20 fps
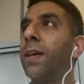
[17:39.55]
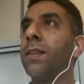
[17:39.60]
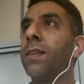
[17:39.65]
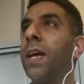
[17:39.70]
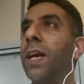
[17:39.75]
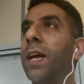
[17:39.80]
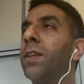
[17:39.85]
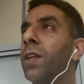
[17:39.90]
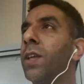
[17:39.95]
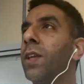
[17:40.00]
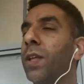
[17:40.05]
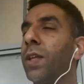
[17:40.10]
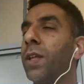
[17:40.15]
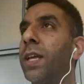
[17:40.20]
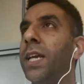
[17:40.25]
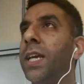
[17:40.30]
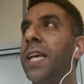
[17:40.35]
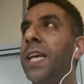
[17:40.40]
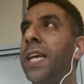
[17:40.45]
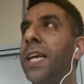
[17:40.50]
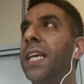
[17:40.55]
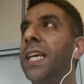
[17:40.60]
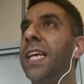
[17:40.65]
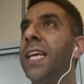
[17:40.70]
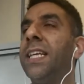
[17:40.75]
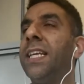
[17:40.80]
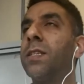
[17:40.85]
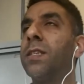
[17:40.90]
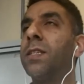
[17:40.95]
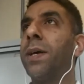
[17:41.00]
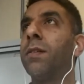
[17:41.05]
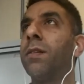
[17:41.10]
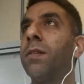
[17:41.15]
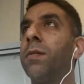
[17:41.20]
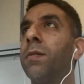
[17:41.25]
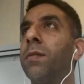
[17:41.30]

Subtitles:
It is about